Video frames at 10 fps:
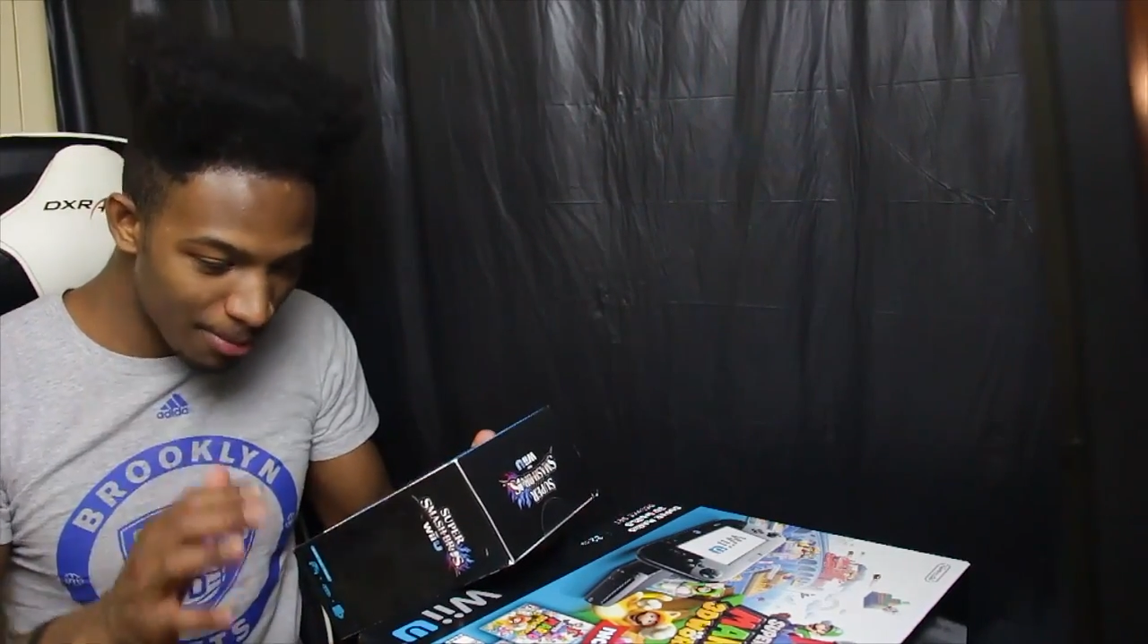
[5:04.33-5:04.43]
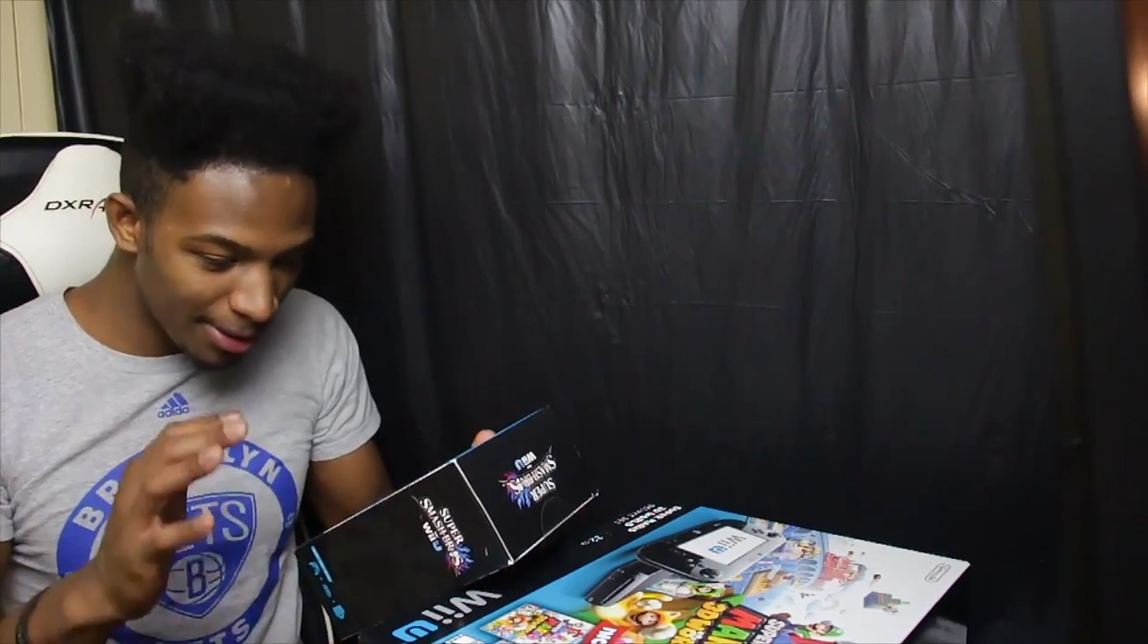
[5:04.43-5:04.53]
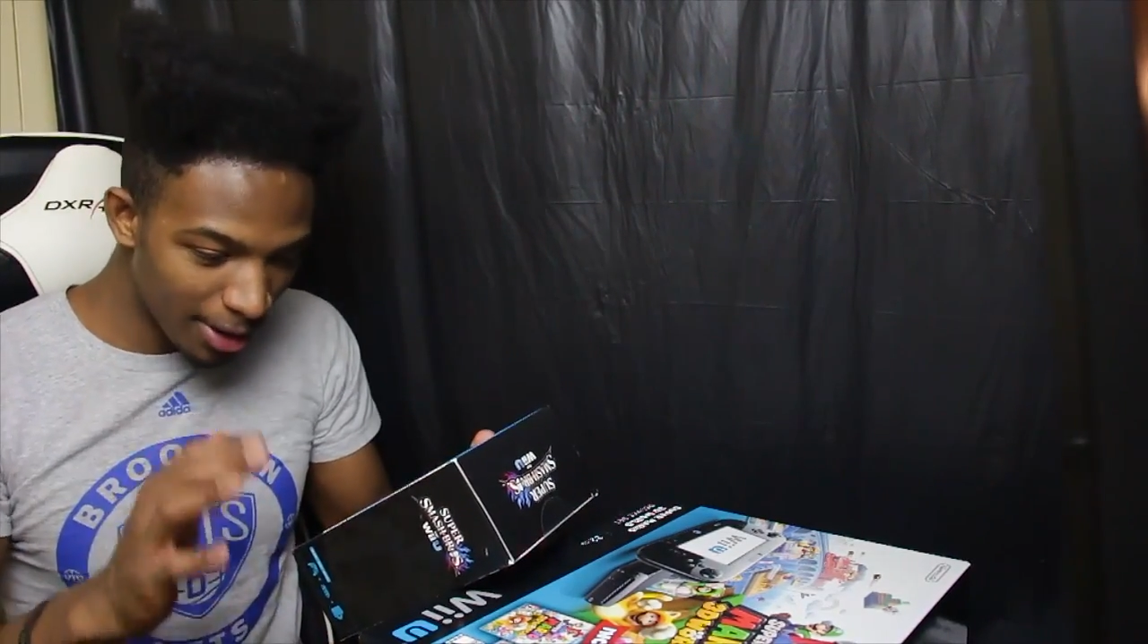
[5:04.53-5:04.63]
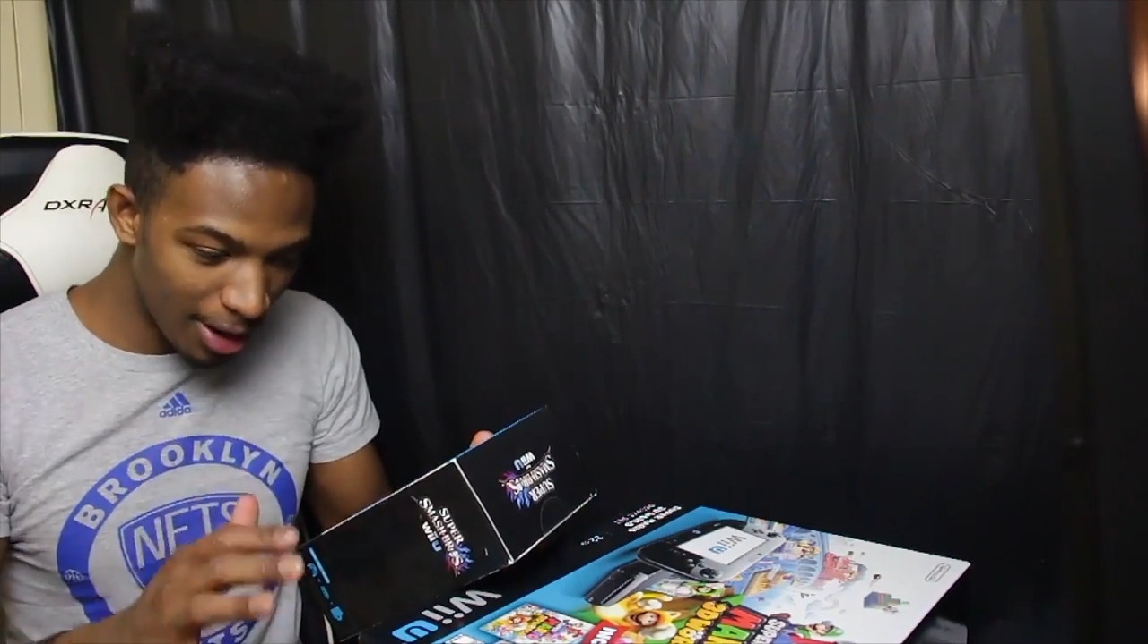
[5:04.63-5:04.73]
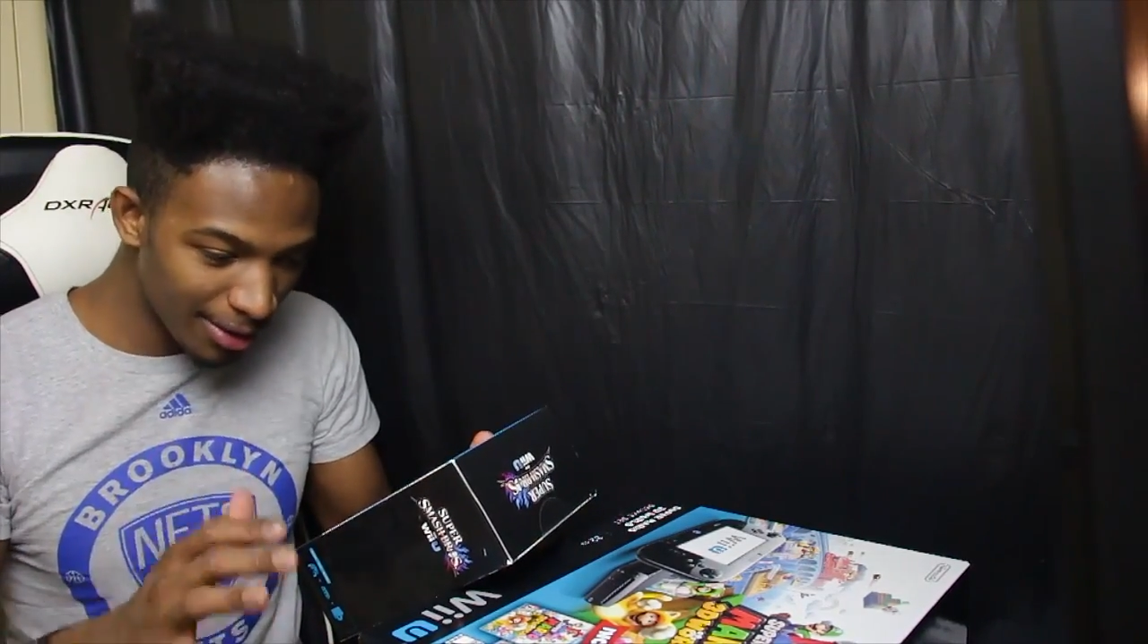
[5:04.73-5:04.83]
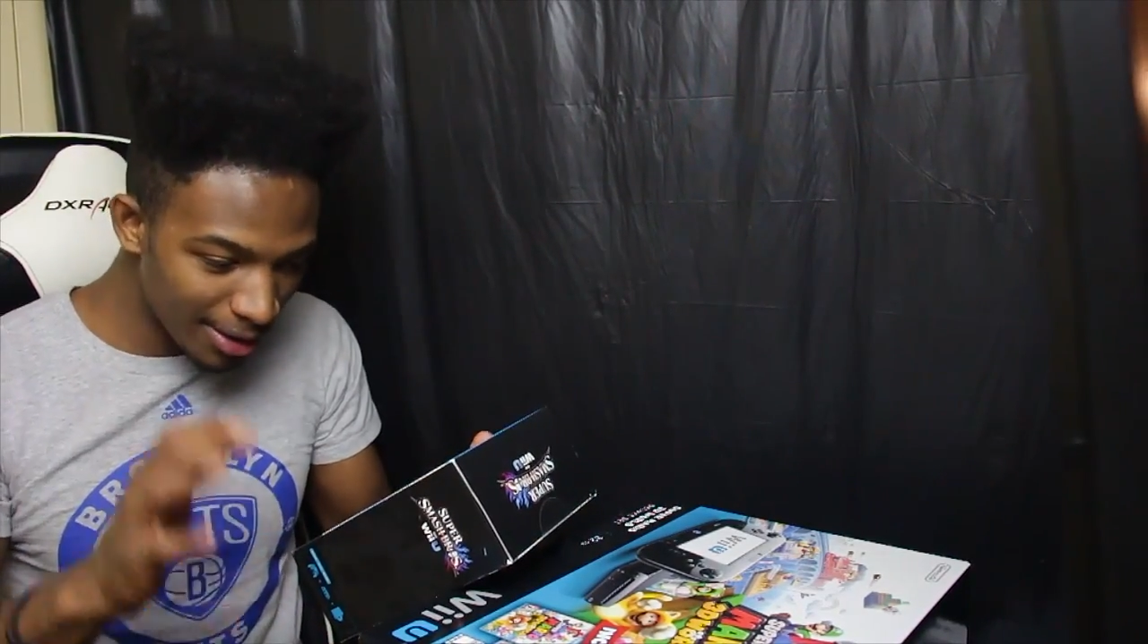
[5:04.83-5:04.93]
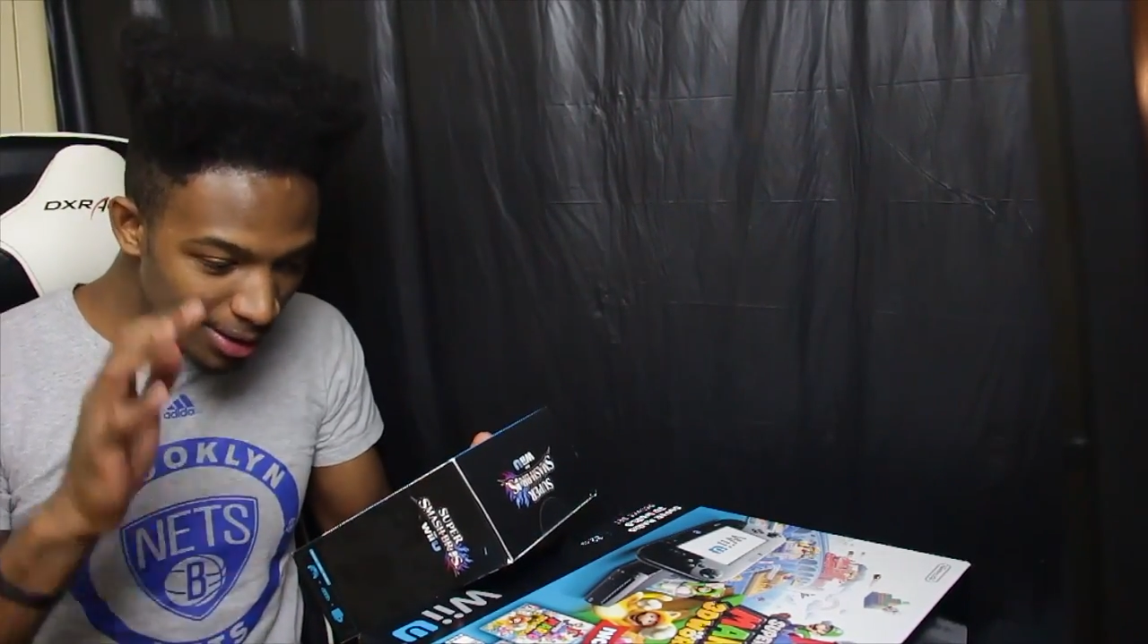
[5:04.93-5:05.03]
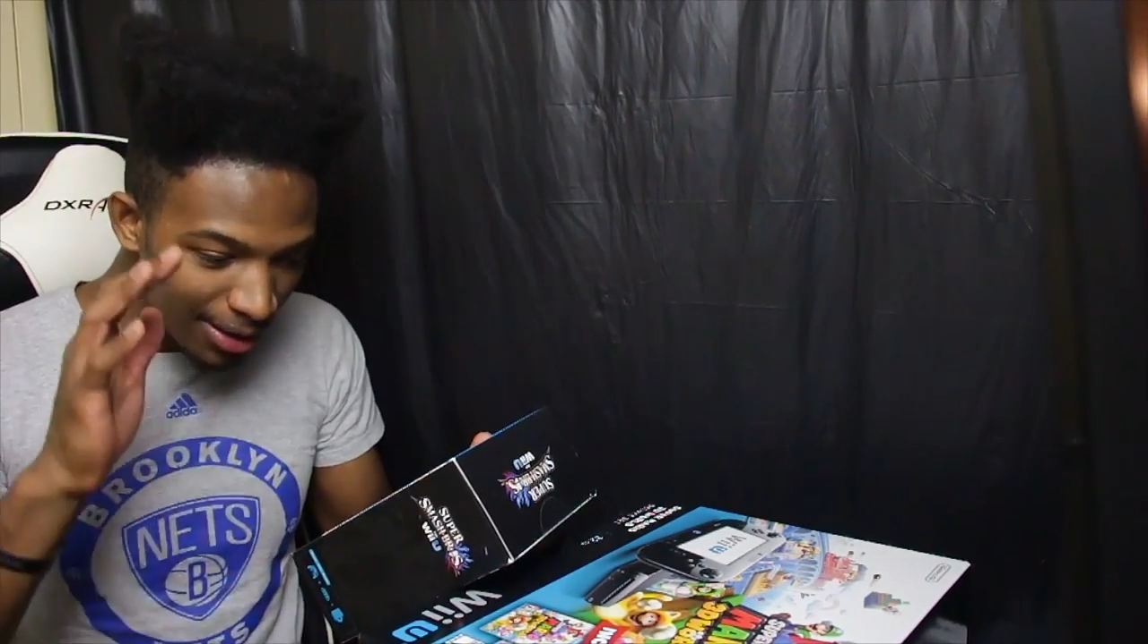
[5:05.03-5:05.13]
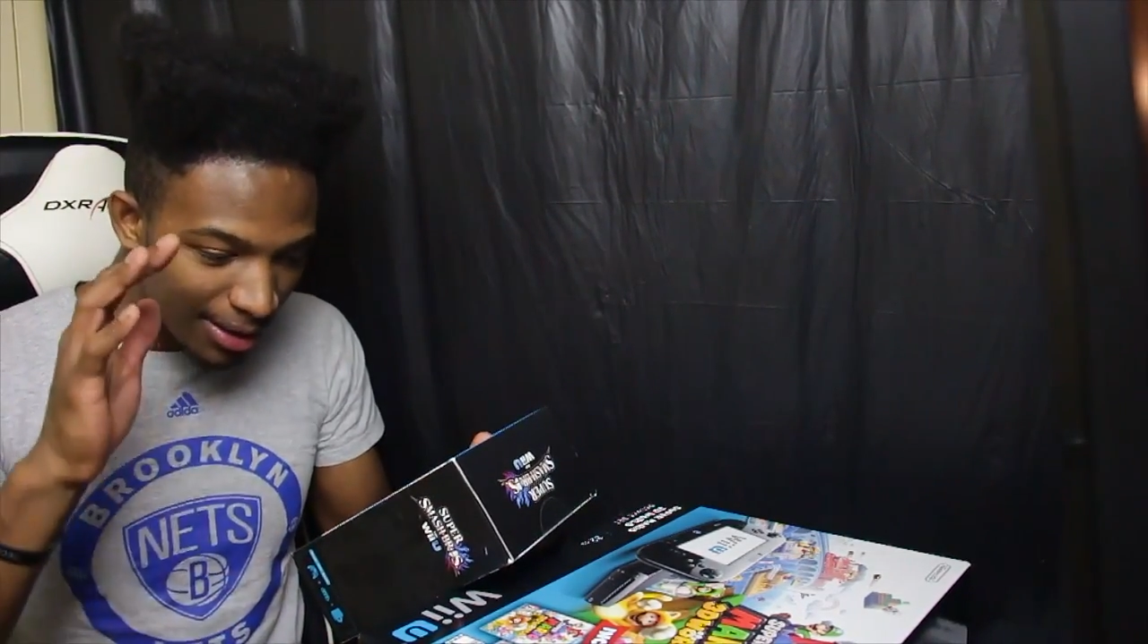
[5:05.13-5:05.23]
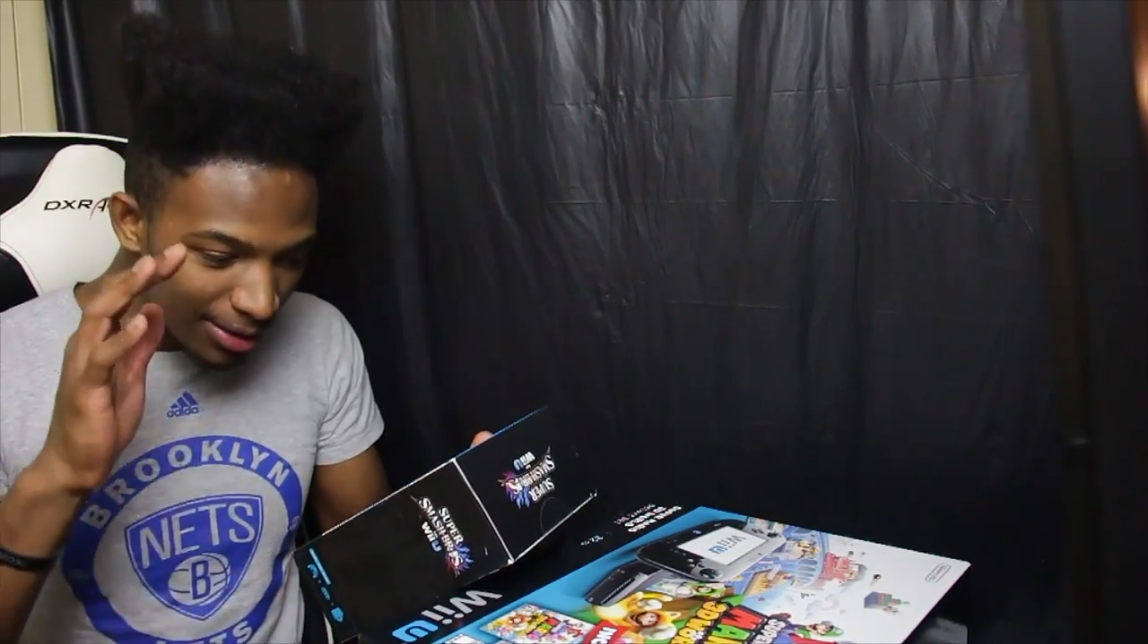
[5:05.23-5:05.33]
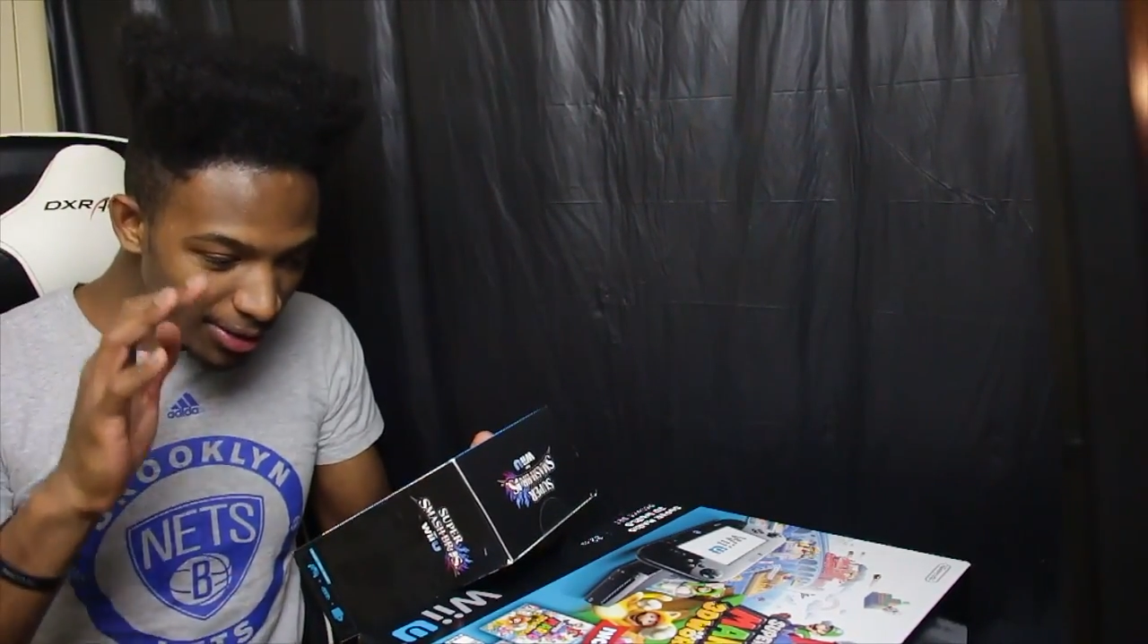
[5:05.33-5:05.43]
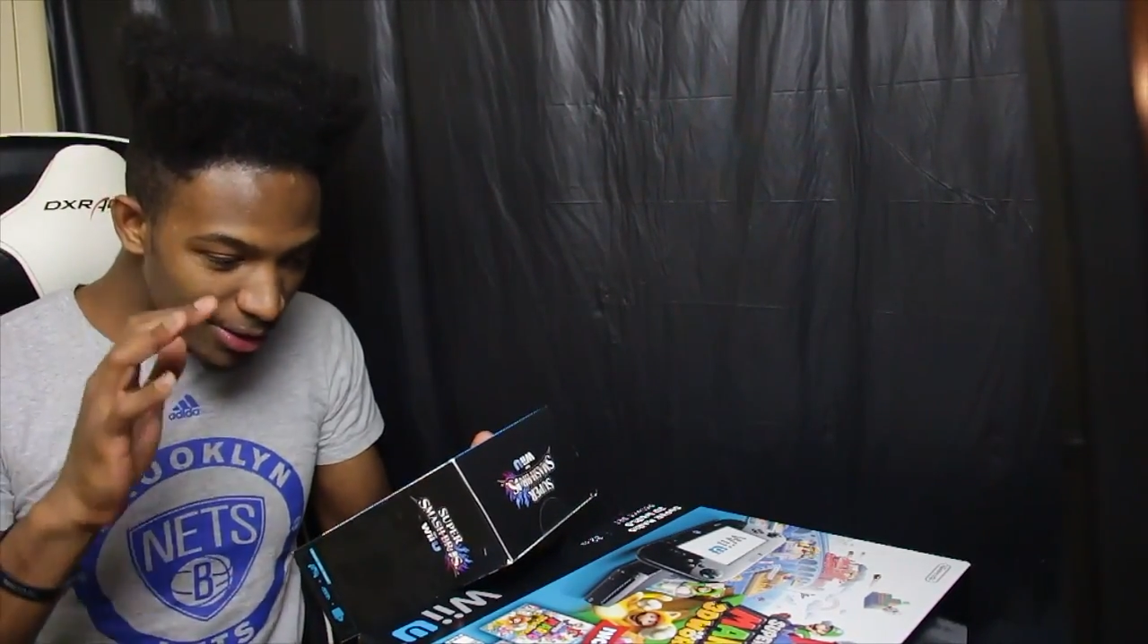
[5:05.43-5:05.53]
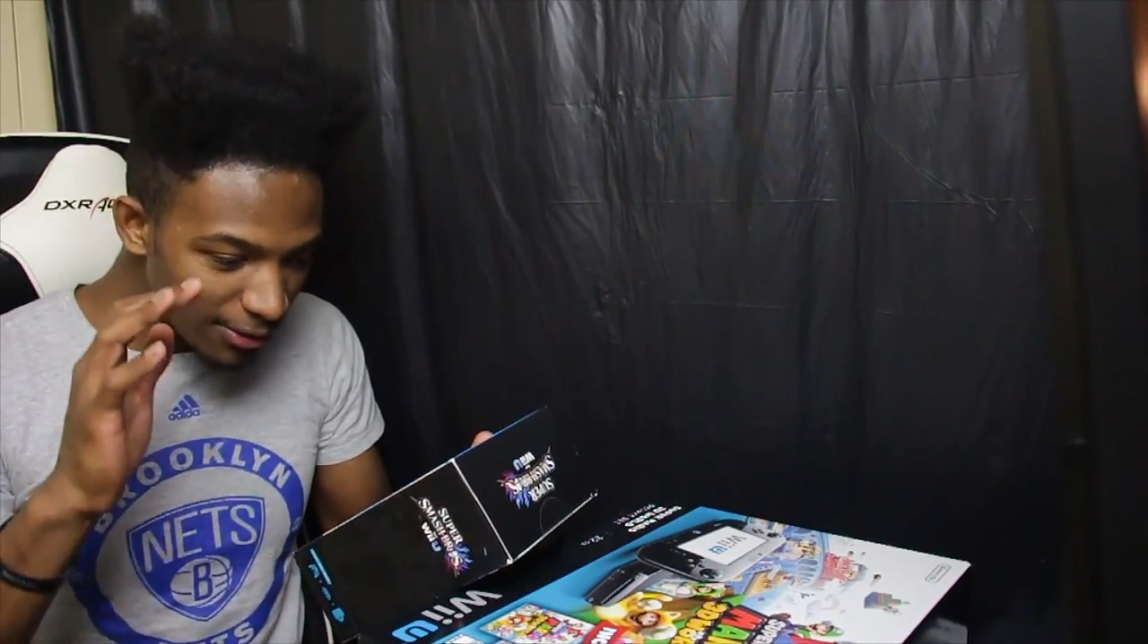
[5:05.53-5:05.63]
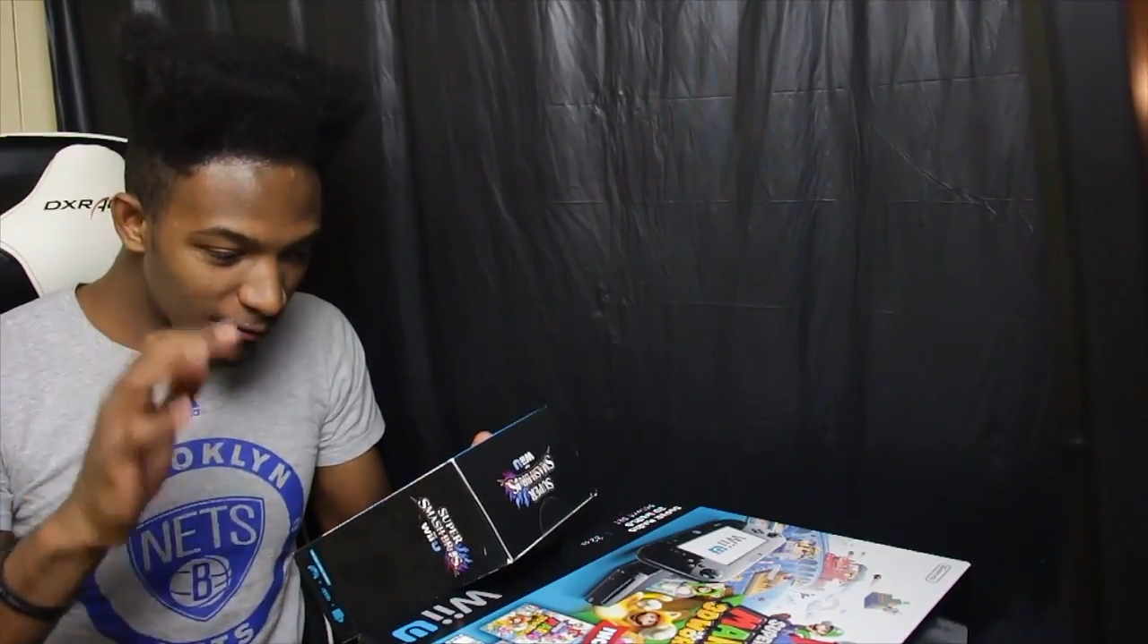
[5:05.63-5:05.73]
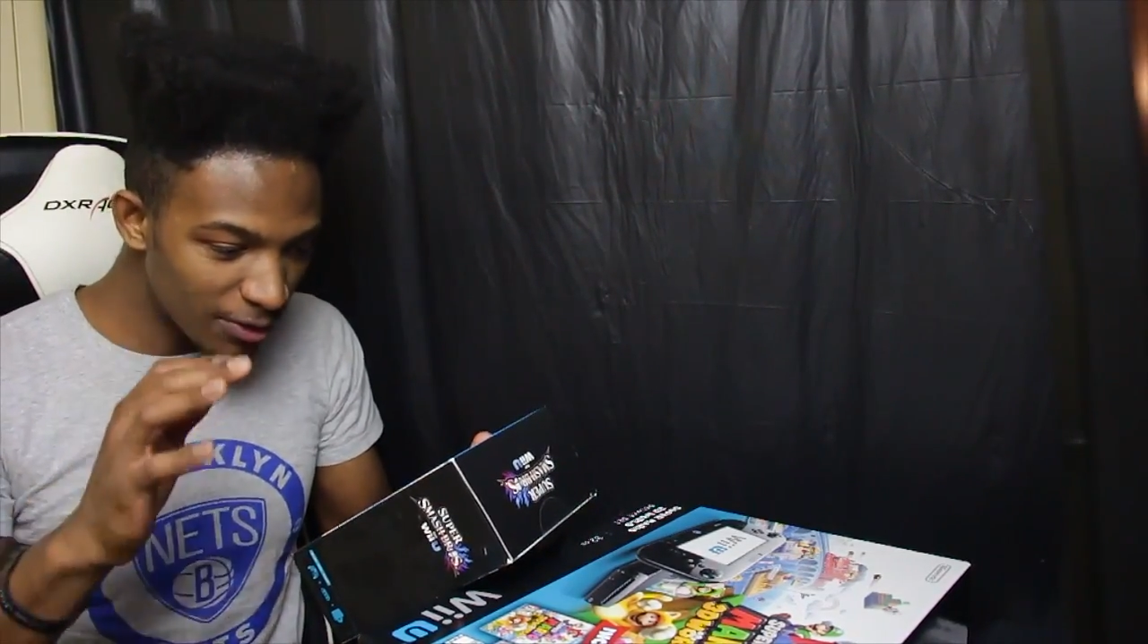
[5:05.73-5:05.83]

beyond just the